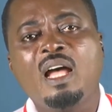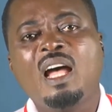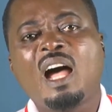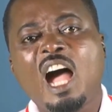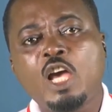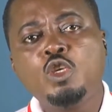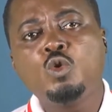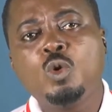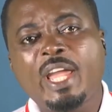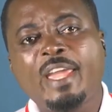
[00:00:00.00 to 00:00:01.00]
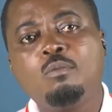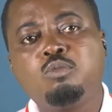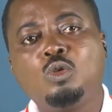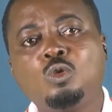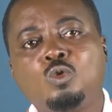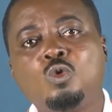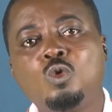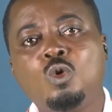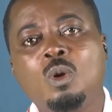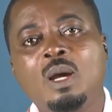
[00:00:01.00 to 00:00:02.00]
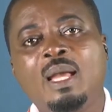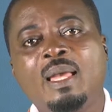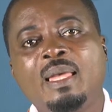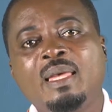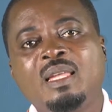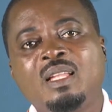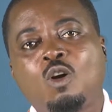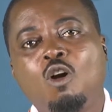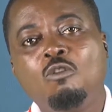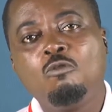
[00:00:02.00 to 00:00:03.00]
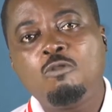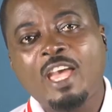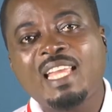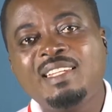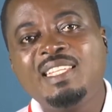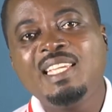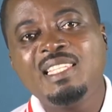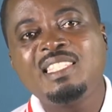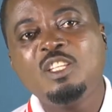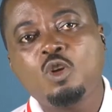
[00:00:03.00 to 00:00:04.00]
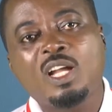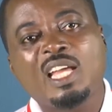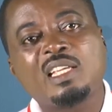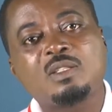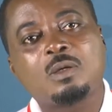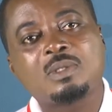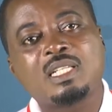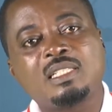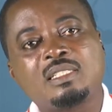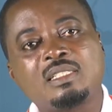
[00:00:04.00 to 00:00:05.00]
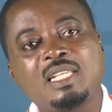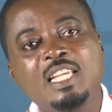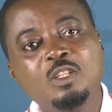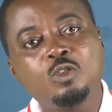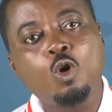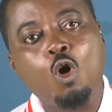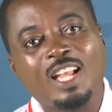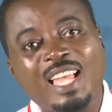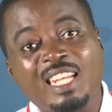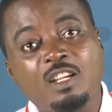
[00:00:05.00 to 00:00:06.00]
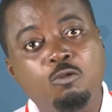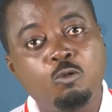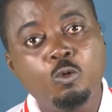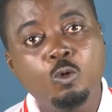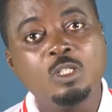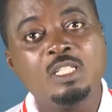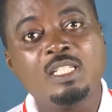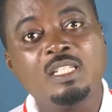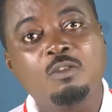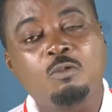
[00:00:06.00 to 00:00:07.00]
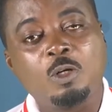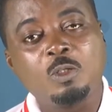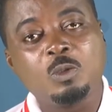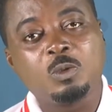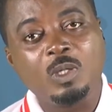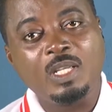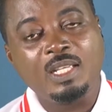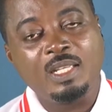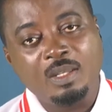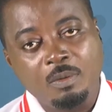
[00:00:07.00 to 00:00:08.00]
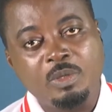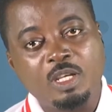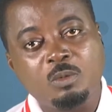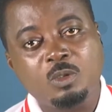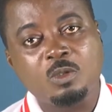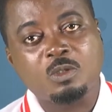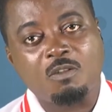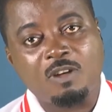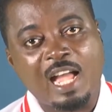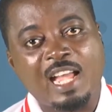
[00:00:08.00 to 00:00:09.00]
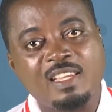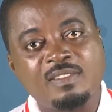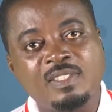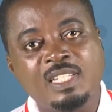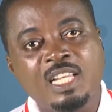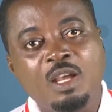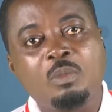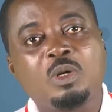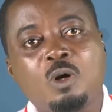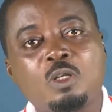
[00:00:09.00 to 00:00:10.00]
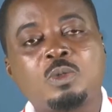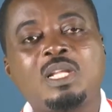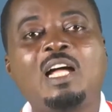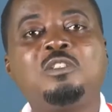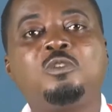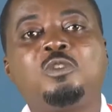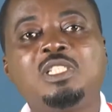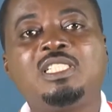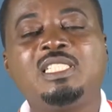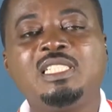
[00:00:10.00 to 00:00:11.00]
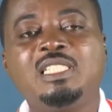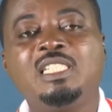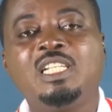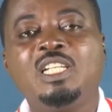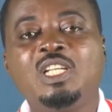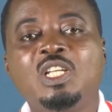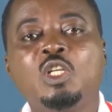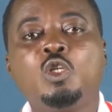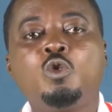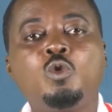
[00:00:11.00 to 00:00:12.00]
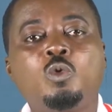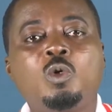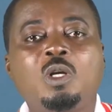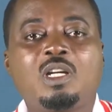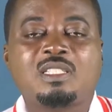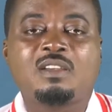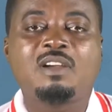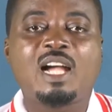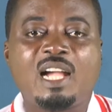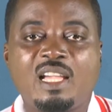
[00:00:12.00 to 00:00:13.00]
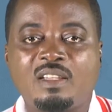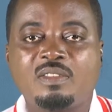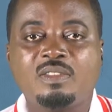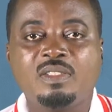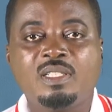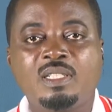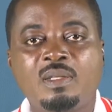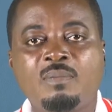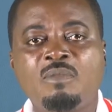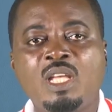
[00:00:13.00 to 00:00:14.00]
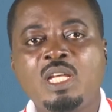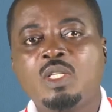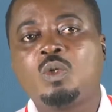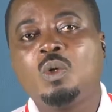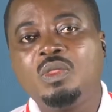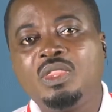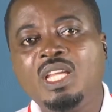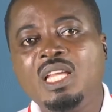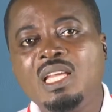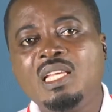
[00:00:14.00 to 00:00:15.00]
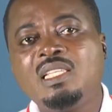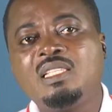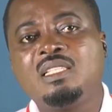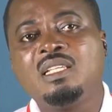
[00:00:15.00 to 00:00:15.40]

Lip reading: Are you able to convert these inorganic substances into organic food for you to be able to survive? Because without nutrition, you will not survive. So these